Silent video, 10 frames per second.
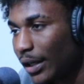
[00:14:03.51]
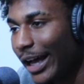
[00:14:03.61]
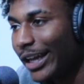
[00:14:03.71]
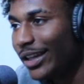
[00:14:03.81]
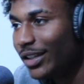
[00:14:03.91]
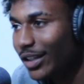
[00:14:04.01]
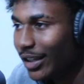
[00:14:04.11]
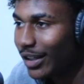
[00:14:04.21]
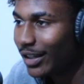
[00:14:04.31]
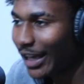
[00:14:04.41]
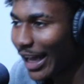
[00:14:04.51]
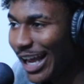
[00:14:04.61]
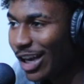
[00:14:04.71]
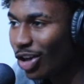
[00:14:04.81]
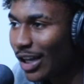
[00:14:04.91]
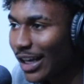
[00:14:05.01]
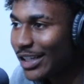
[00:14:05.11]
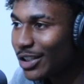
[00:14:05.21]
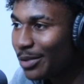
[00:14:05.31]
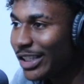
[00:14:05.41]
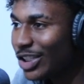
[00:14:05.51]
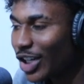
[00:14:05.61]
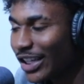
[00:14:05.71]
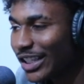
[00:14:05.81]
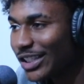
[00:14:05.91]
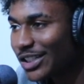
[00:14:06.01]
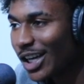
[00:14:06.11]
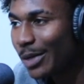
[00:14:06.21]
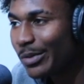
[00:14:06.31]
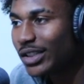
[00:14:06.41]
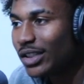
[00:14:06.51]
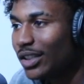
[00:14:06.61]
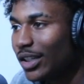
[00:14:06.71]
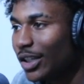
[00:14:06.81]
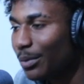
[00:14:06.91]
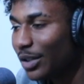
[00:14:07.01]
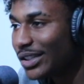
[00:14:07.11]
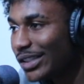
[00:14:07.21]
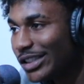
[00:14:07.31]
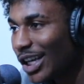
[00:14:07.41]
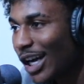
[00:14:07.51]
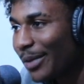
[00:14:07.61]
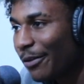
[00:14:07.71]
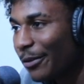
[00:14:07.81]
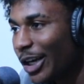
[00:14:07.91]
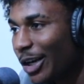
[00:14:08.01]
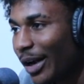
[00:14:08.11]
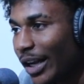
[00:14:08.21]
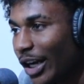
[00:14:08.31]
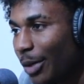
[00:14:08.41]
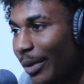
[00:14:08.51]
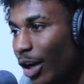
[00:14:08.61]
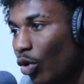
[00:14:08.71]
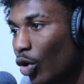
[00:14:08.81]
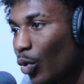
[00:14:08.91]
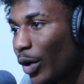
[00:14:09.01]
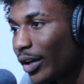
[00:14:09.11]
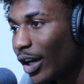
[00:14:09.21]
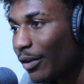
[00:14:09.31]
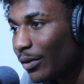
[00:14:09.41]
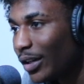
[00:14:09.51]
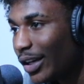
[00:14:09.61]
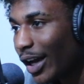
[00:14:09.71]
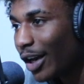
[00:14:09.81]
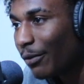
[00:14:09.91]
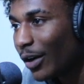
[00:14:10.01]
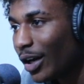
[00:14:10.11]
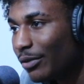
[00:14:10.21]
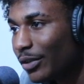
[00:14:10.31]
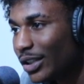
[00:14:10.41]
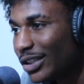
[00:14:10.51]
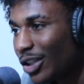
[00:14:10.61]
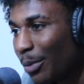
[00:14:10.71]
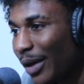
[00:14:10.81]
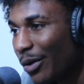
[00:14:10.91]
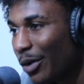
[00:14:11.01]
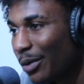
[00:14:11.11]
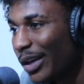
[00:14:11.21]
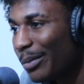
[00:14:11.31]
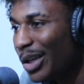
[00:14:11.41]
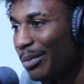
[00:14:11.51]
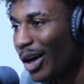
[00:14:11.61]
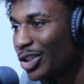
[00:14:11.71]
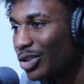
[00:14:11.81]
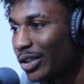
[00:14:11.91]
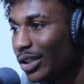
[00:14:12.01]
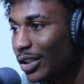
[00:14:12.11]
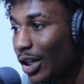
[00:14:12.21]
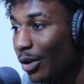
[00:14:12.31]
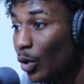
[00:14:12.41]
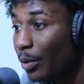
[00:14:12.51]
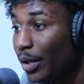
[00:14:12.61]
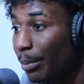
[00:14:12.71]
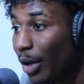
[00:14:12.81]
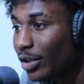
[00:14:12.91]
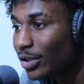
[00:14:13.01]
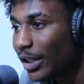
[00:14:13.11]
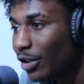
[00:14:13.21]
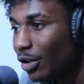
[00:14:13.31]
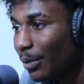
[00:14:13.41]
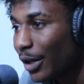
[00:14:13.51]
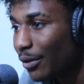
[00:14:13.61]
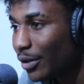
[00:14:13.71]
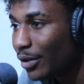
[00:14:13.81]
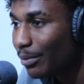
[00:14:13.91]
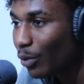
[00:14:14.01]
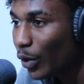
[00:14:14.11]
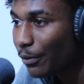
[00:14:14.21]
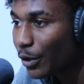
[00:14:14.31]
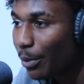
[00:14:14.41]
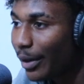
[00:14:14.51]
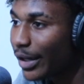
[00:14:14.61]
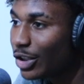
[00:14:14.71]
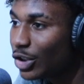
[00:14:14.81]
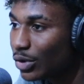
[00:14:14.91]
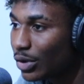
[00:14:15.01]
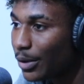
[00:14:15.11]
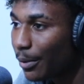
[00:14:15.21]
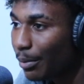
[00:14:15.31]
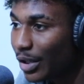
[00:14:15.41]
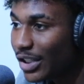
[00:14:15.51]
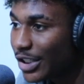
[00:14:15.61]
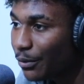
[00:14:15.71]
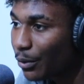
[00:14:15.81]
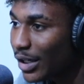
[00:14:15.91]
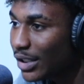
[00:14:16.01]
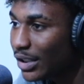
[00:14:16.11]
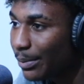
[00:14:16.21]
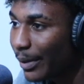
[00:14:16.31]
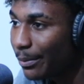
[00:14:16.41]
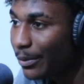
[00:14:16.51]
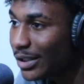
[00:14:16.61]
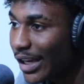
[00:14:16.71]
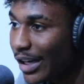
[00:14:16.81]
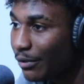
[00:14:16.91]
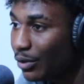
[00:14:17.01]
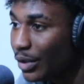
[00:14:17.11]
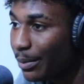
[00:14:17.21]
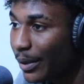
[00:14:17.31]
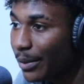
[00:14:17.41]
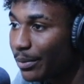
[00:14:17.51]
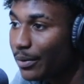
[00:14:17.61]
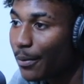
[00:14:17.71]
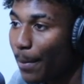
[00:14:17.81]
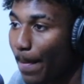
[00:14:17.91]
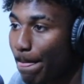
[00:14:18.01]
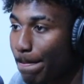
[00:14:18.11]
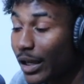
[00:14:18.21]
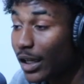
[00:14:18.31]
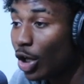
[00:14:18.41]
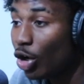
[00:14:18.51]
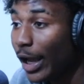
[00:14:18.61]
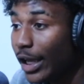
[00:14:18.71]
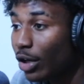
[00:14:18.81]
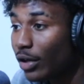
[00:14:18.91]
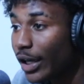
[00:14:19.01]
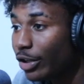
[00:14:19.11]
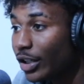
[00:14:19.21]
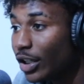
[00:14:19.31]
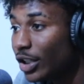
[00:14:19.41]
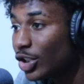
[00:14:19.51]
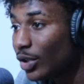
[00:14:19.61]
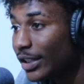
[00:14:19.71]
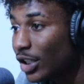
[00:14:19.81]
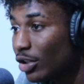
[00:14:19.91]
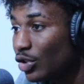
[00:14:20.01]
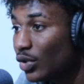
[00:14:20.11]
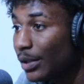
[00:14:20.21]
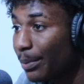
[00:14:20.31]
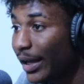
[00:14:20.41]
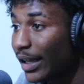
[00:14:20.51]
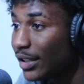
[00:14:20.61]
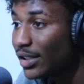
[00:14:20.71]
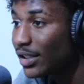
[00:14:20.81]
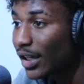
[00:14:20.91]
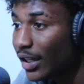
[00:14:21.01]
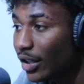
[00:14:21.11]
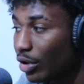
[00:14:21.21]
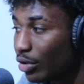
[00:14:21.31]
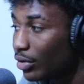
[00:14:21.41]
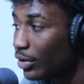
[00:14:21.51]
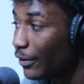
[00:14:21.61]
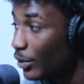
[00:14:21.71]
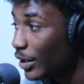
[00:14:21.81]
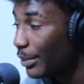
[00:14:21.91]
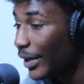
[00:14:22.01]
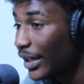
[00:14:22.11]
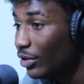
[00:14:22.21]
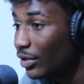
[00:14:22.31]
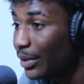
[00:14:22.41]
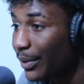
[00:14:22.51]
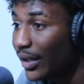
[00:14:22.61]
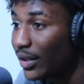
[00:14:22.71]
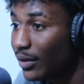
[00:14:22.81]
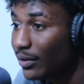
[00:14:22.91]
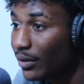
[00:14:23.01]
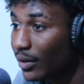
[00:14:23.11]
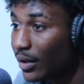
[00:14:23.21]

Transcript: Like, I ain't gonna lie, like some niggas try to get a job and shit, but job not for everybody. Everybody don't want to work a nine to five. because mm-hmm. don't nobody want to be bossed around. I don't want to be a boss. Like don't nobody want to work for nobody else. Mm-hmm. But it's different ways to get paper. It's how you get paper. Yeah. As long I ain't gonna knock no nigga hustle. As long as you getting paid, that's just how they go. Mm-hmm. You getting paid, you getting paid.